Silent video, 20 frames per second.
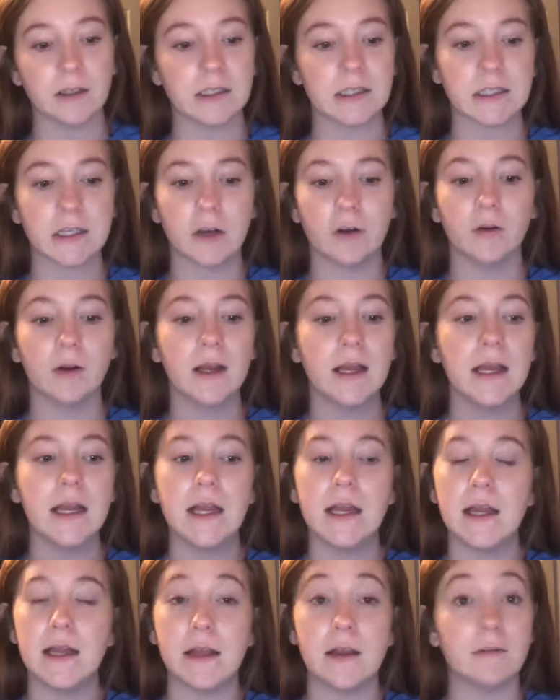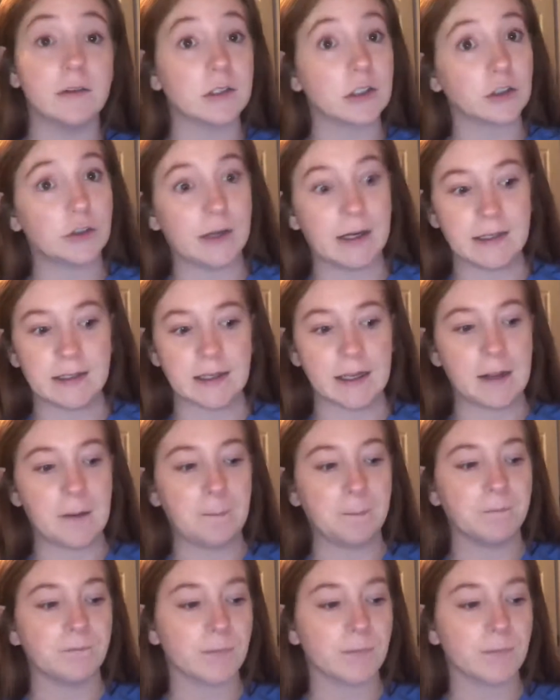And so it was crazy.